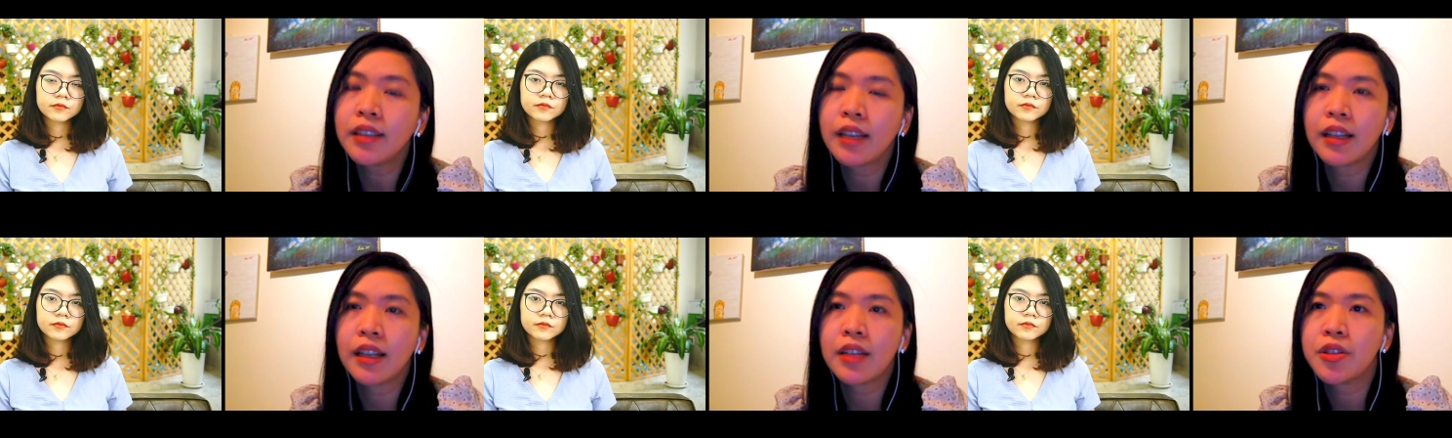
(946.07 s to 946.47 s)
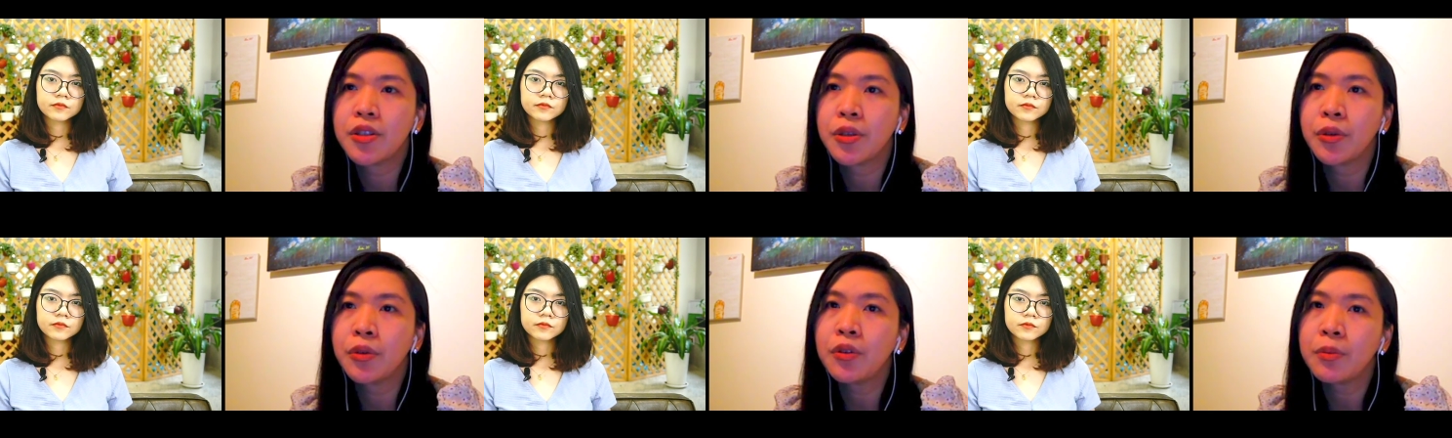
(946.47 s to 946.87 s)
Speaker 1: and then
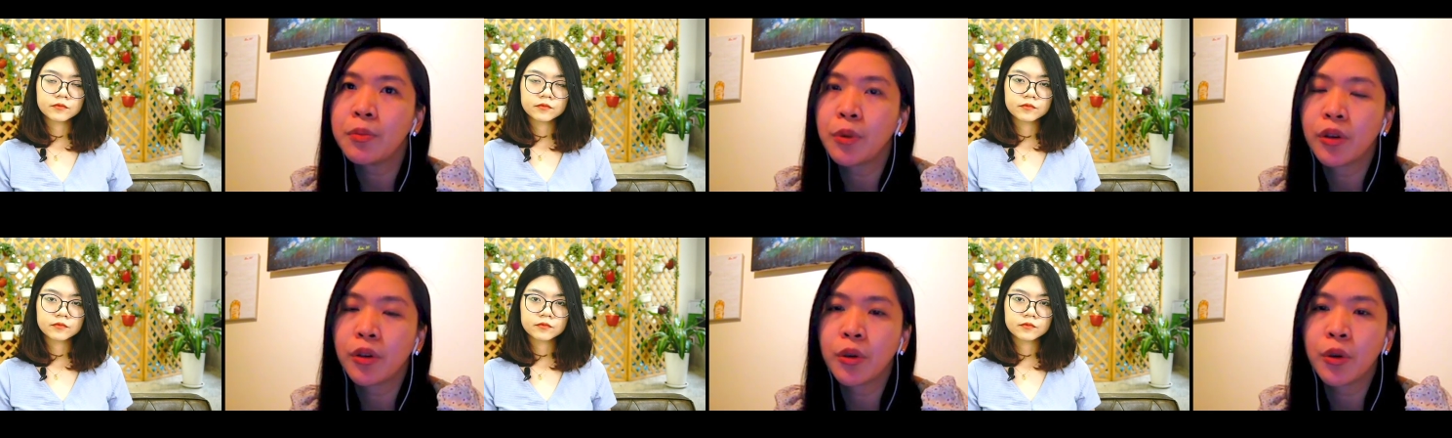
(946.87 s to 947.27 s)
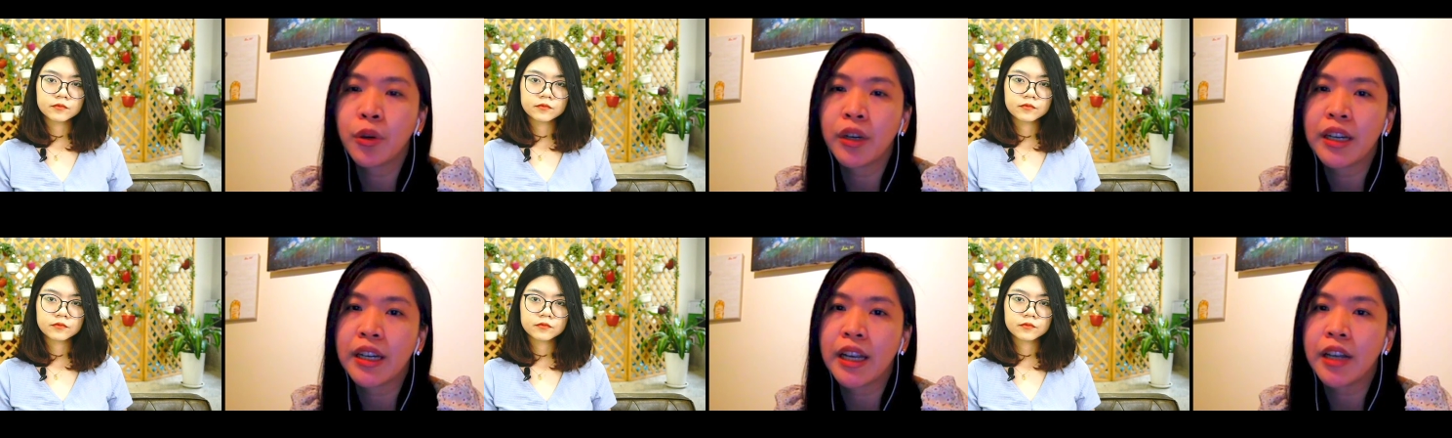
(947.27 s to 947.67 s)
two and more
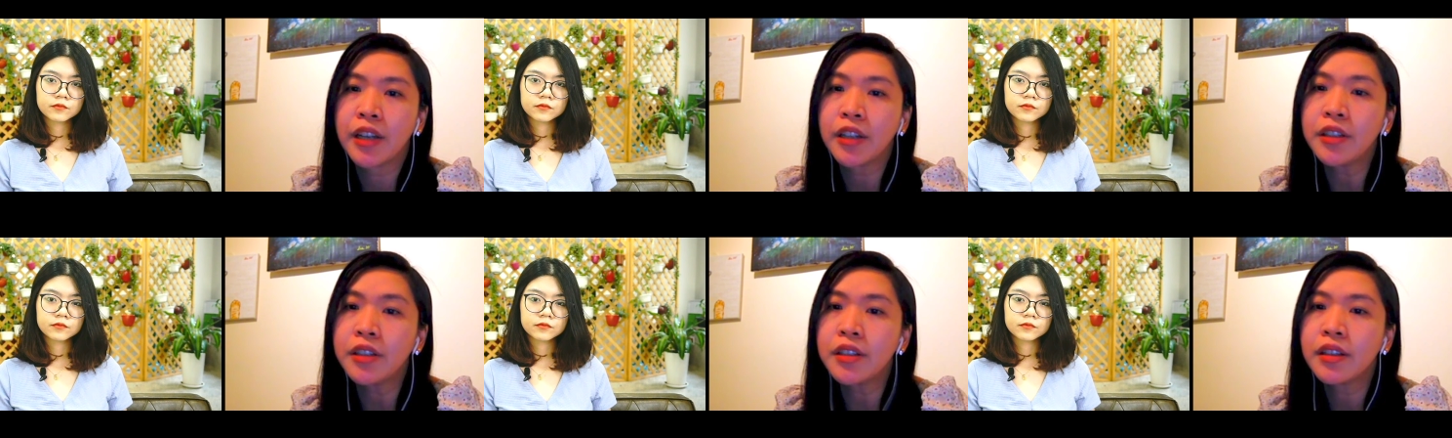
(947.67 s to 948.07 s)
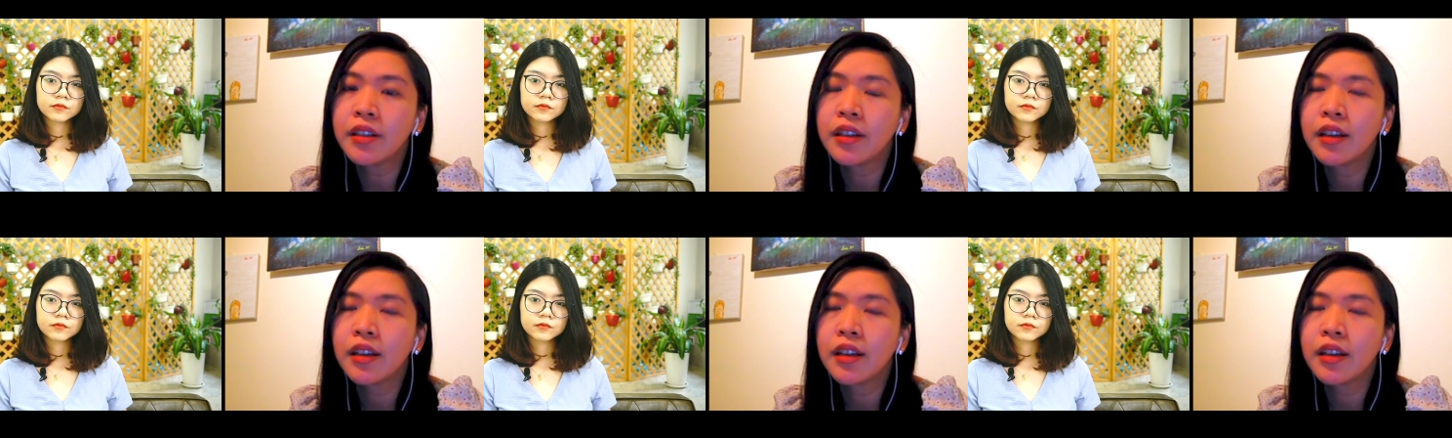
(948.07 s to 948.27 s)
coordinators.